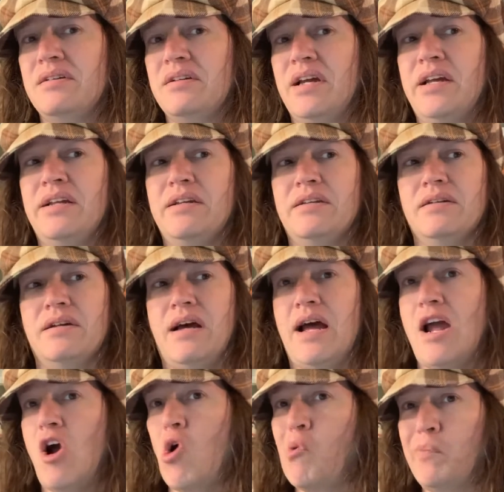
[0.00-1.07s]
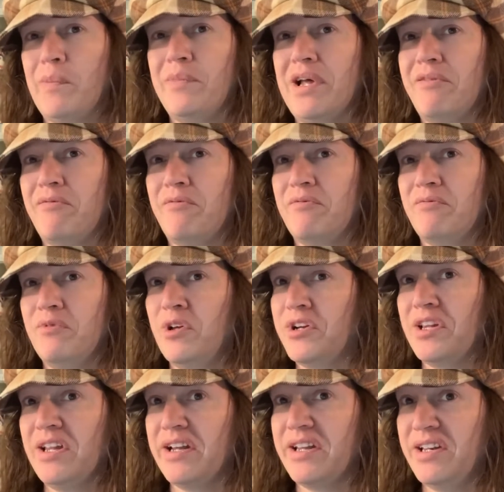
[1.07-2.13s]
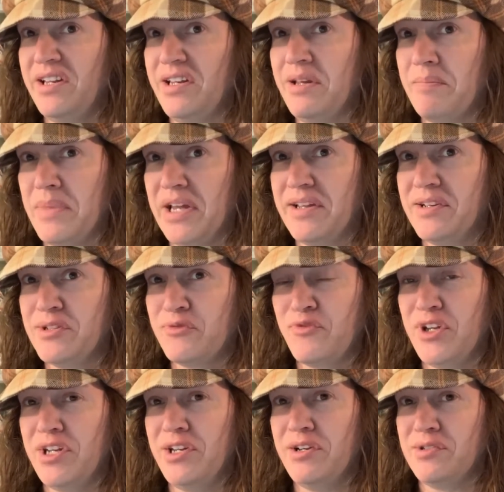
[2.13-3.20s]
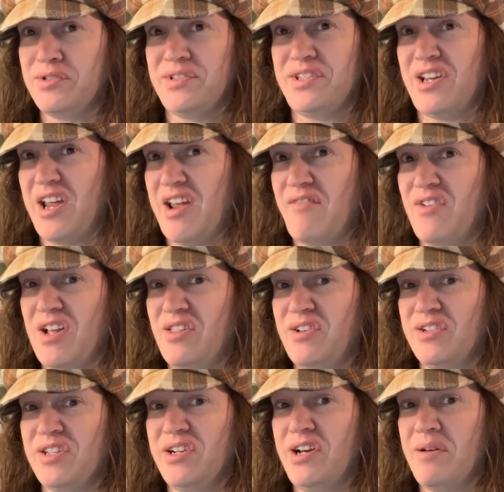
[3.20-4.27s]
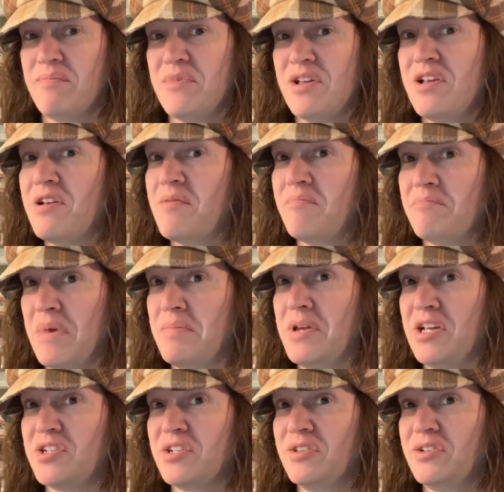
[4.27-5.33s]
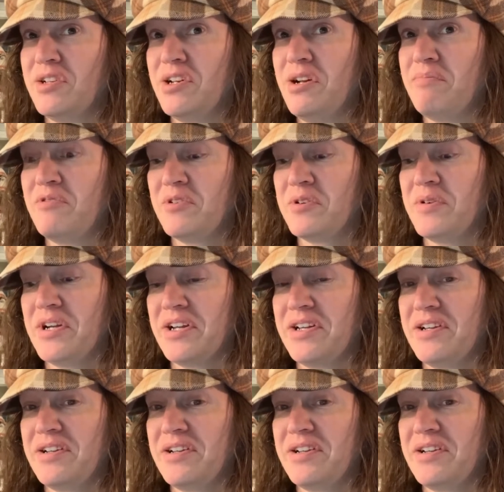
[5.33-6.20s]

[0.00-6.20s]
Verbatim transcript: and I hope I'm not looking like an idiot making this video since I have not looked it up. Maybe I should look it up real quick.